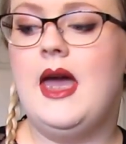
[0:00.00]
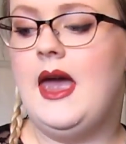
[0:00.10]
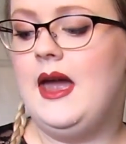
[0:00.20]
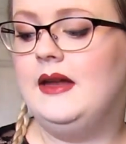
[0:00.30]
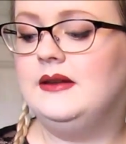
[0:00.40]

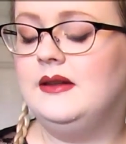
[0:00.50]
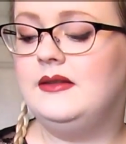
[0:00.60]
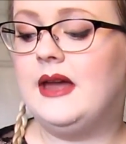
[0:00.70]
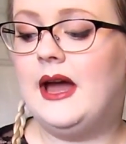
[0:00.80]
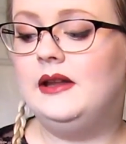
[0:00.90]
and
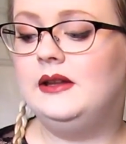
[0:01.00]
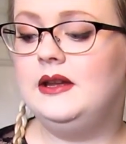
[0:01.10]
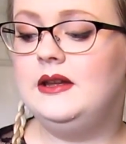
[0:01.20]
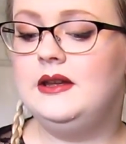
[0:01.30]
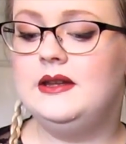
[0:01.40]
that
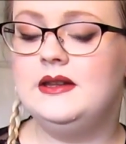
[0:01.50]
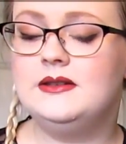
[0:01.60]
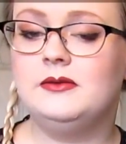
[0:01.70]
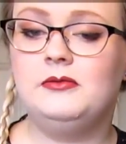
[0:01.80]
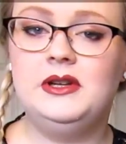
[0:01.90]

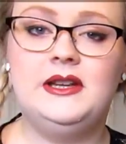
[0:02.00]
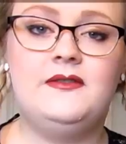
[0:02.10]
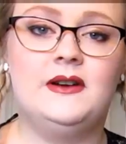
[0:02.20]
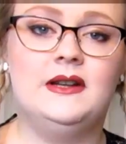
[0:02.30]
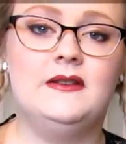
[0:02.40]
is really
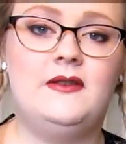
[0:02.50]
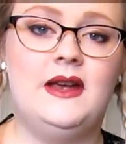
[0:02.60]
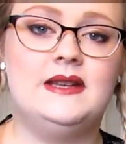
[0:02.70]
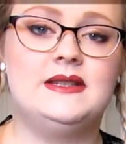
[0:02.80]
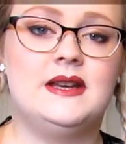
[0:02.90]
fun on the
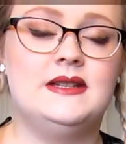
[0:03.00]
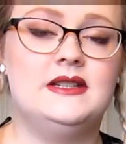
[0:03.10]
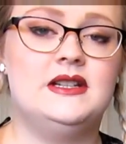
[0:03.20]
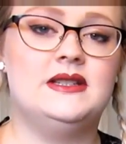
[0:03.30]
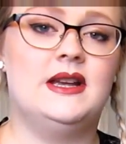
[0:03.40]
face because
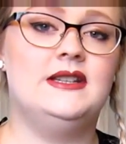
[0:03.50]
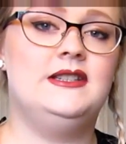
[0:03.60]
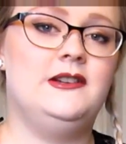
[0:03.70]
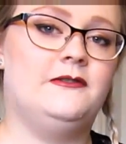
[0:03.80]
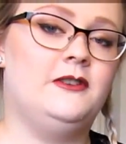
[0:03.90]
it's just a
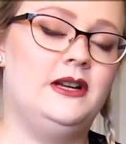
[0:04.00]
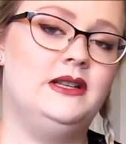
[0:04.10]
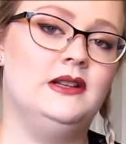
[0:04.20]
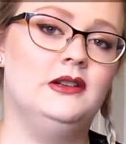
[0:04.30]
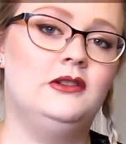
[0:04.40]

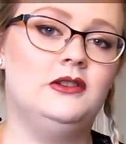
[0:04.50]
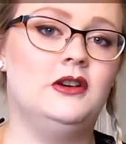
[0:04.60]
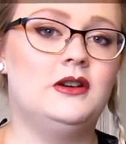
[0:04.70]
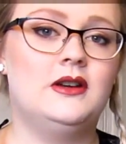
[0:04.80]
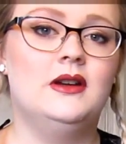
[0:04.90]
different
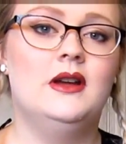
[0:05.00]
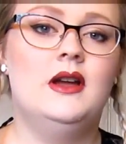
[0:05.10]
look,